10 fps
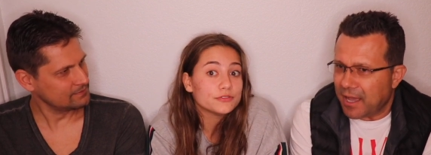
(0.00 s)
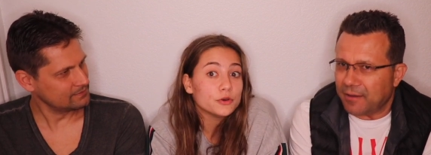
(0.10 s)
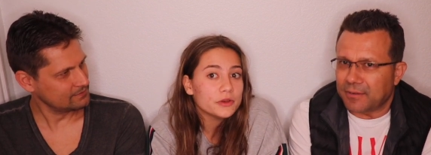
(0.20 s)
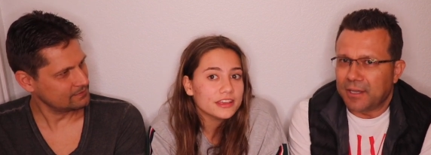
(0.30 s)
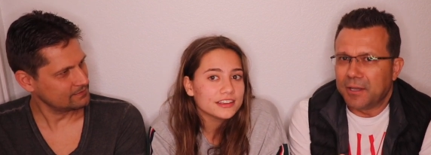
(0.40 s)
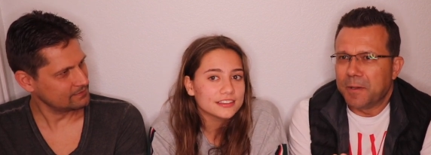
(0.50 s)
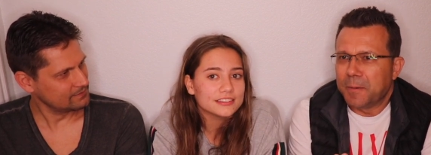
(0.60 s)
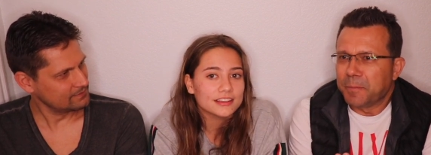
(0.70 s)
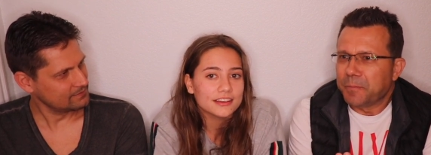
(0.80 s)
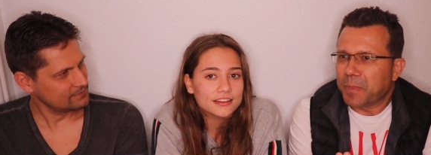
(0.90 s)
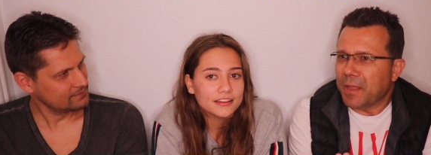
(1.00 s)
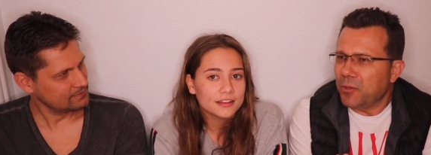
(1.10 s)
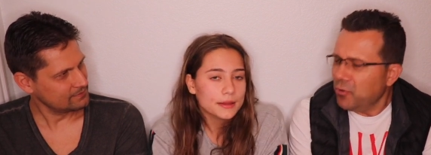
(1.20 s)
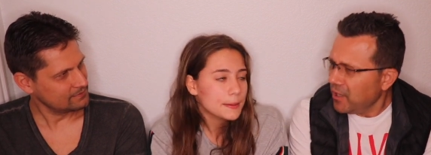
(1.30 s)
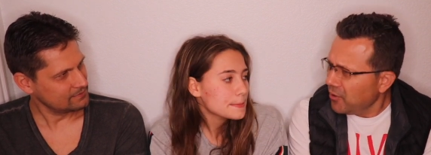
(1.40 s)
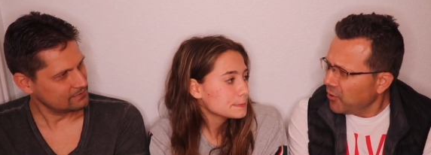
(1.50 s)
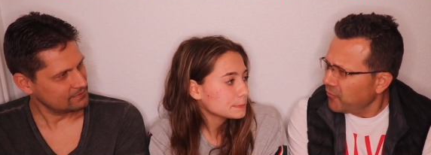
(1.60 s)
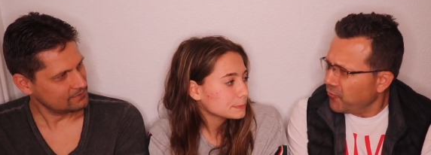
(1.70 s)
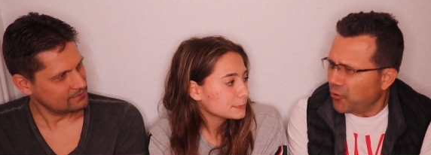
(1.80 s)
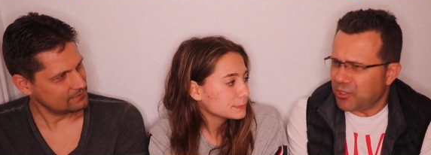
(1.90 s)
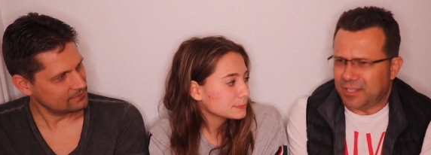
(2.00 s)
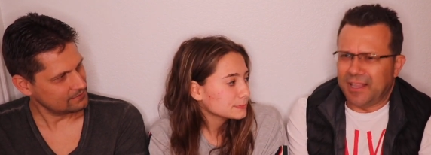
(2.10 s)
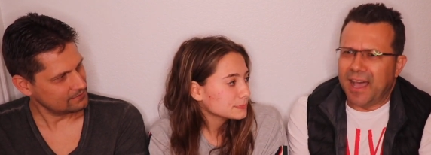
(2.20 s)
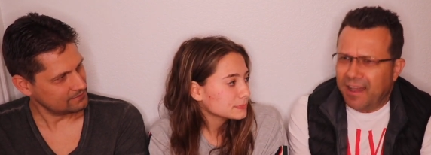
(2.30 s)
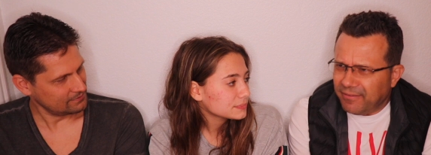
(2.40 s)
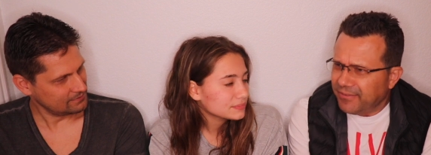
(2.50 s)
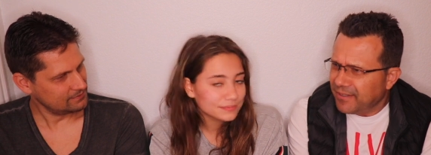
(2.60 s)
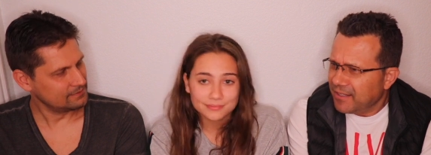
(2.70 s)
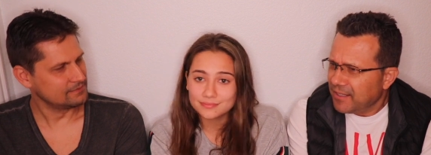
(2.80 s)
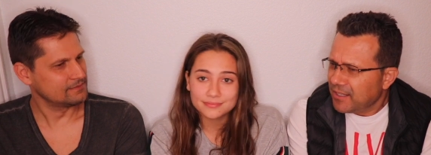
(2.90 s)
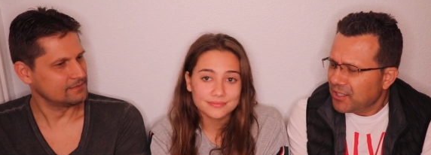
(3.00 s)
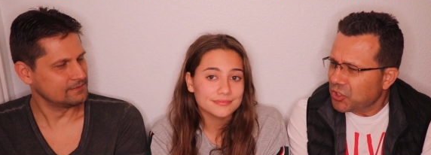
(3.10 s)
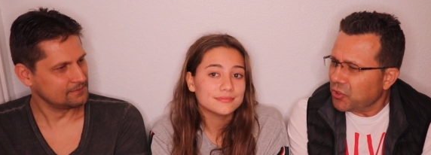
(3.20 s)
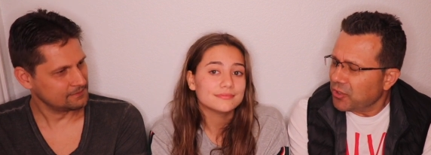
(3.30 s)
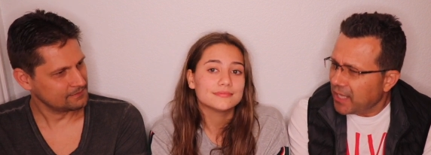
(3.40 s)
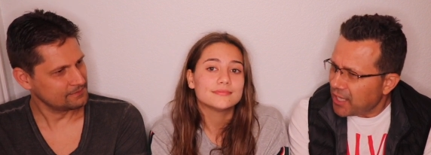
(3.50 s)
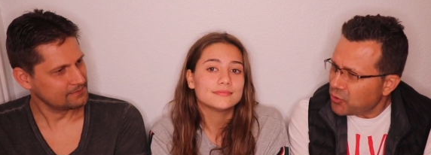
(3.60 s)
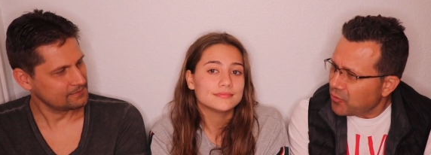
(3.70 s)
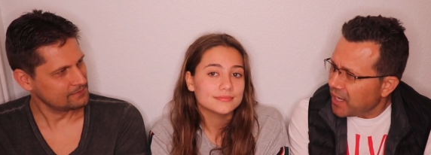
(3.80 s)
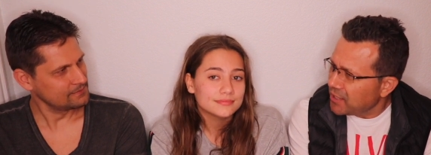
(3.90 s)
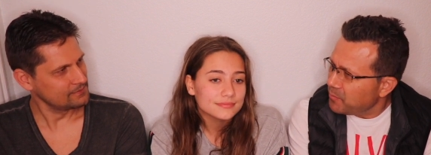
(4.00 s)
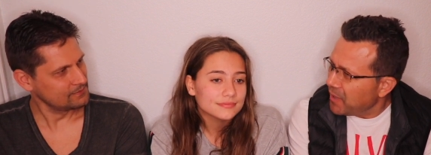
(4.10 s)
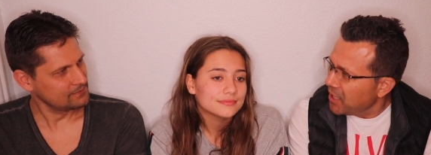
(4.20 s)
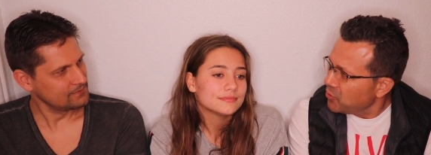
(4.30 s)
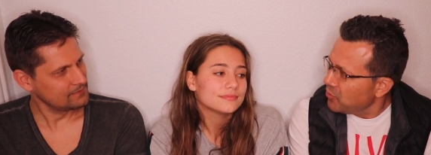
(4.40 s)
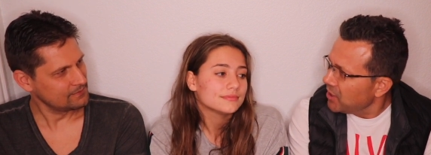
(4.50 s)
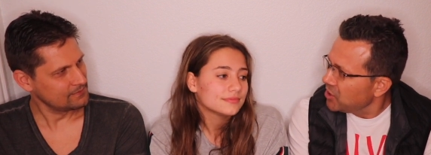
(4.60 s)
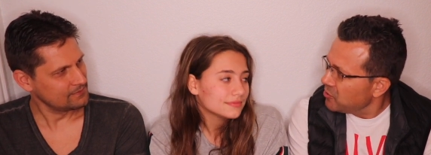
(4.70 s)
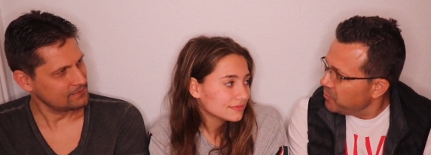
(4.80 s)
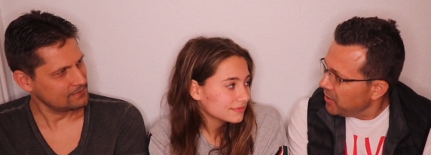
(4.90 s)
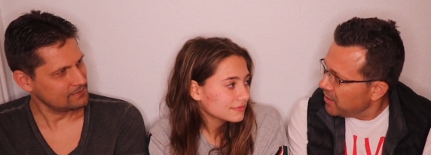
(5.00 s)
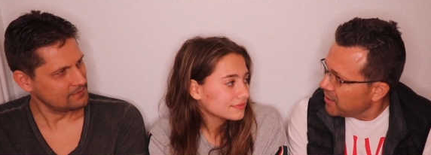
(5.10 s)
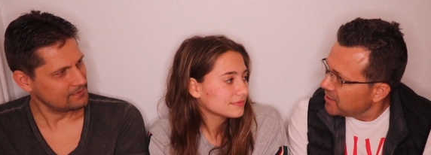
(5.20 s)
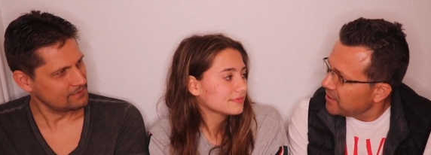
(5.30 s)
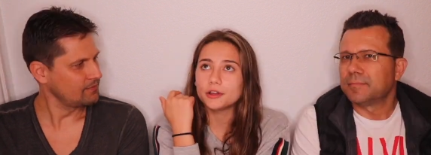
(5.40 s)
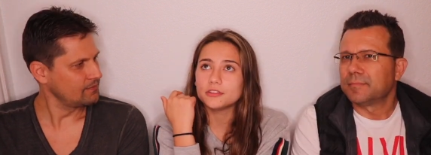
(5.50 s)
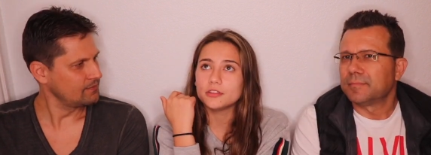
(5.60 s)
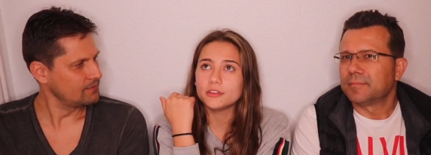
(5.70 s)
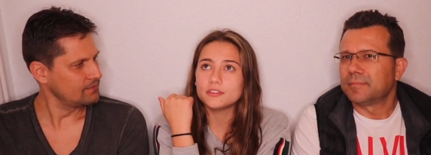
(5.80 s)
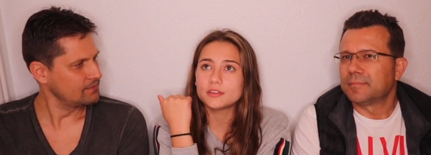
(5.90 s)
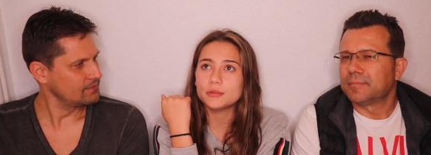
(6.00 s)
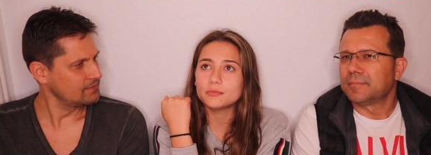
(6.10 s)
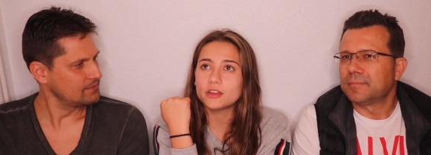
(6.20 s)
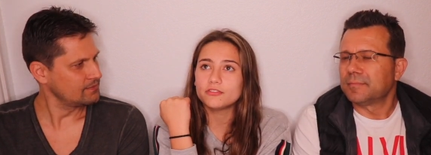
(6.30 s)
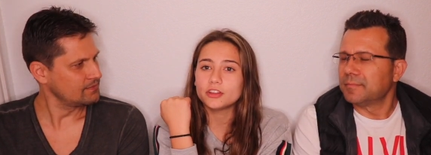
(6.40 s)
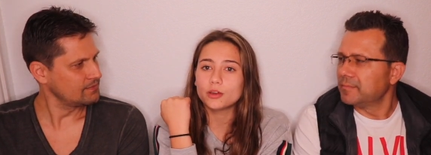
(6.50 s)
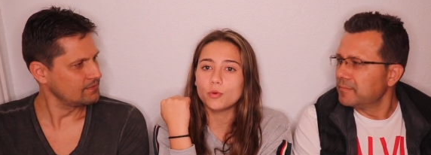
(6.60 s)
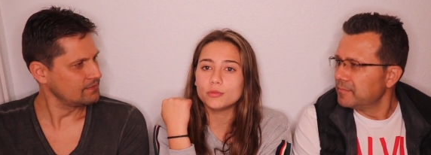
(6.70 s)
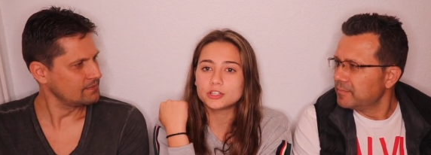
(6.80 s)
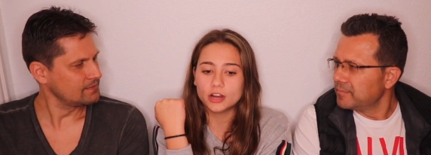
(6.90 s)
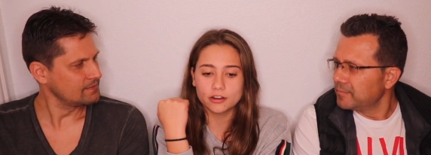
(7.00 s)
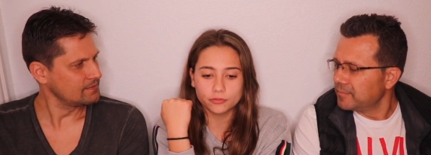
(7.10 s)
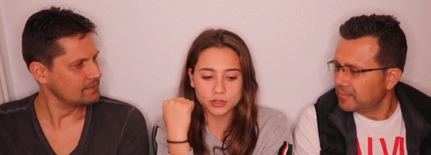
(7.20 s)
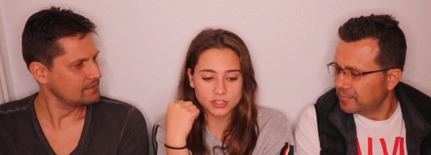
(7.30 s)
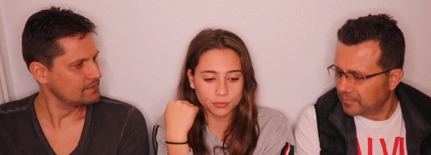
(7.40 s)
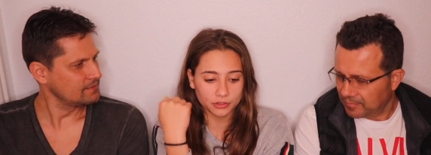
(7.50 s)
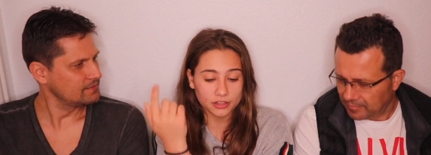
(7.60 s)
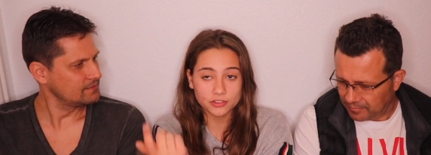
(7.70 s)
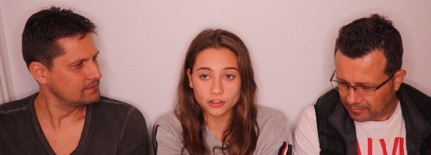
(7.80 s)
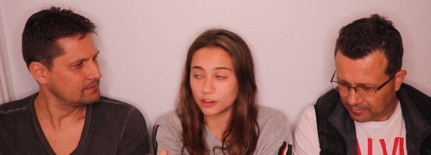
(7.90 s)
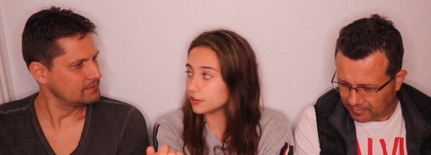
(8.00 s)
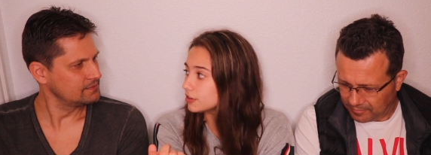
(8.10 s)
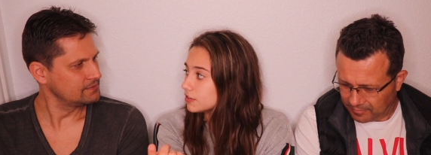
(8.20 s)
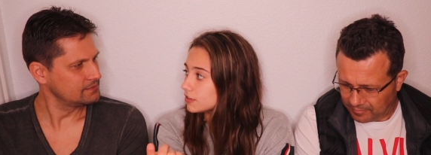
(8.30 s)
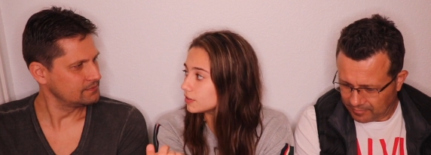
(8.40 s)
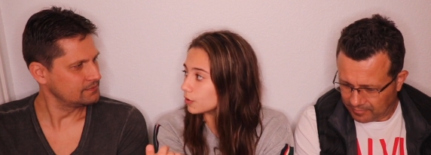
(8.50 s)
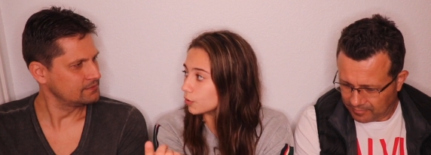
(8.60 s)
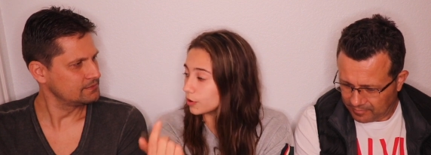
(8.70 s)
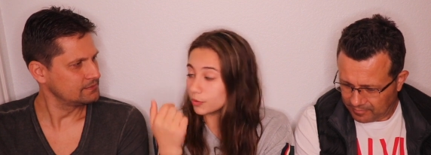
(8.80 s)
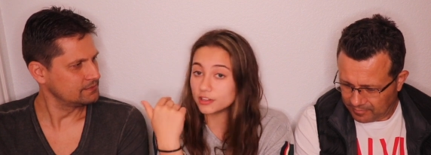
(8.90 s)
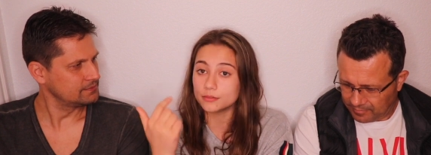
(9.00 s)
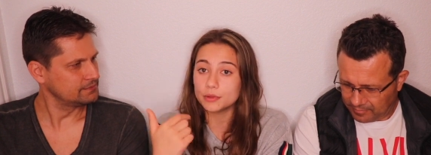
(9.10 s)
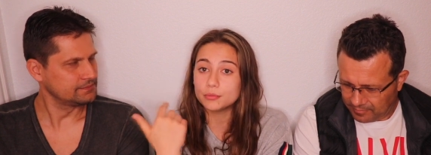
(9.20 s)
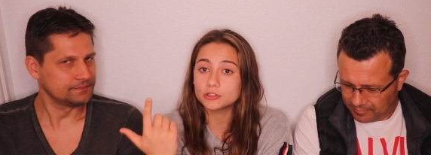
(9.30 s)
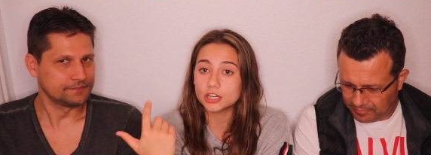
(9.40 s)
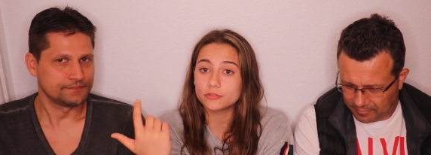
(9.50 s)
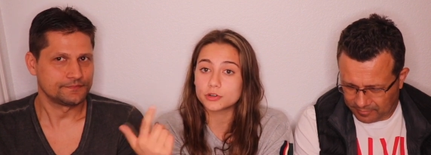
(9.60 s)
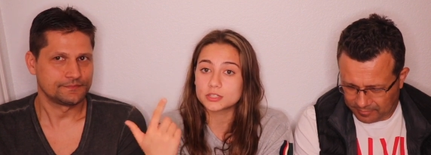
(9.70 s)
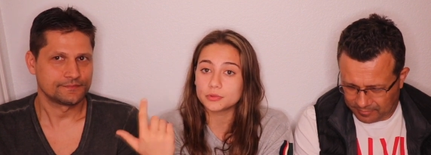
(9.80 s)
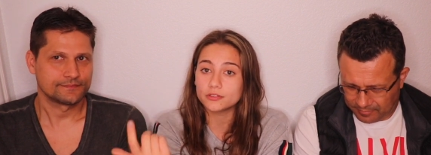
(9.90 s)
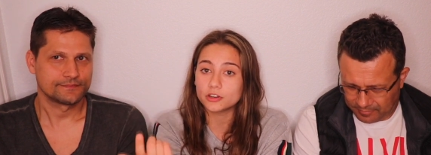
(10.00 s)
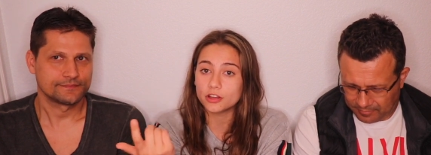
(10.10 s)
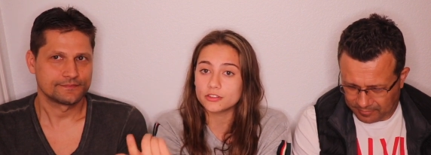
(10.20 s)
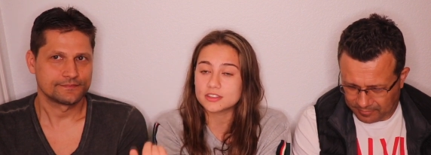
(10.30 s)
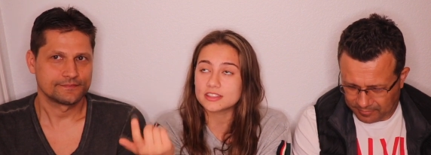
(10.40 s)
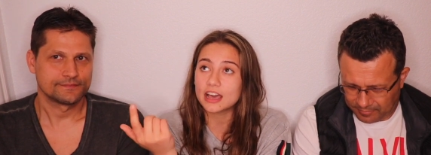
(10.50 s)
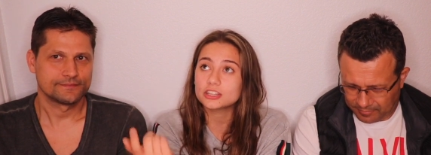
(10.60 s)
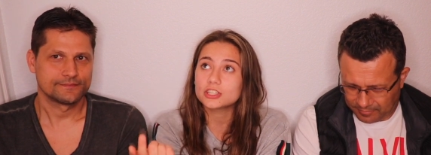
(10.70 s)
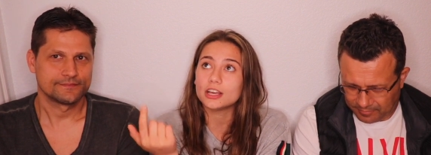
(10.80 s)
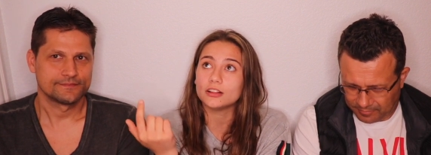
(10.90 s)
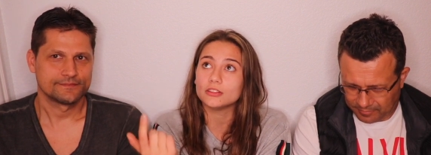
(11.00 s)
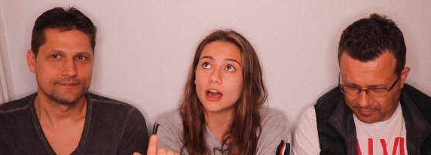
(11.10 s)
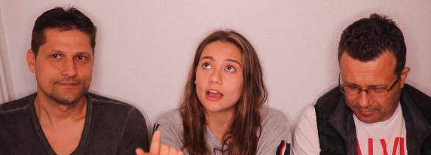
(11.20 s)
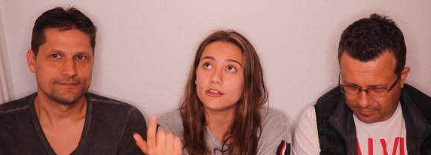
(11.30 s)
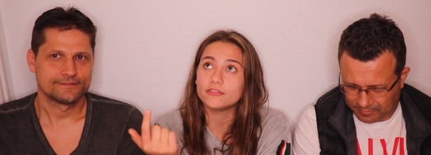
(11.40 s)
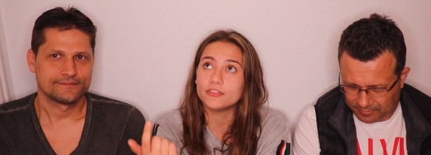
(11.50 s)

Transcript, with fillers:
Speaker 1: of who He is. Yeah. You cannot force love, mm -hmm. so that's why it's based on experience.
Speaker 2: Sometimes I feel like when we try to force our beliefs on others, or when people try to force a belief on others, it's actually a lack of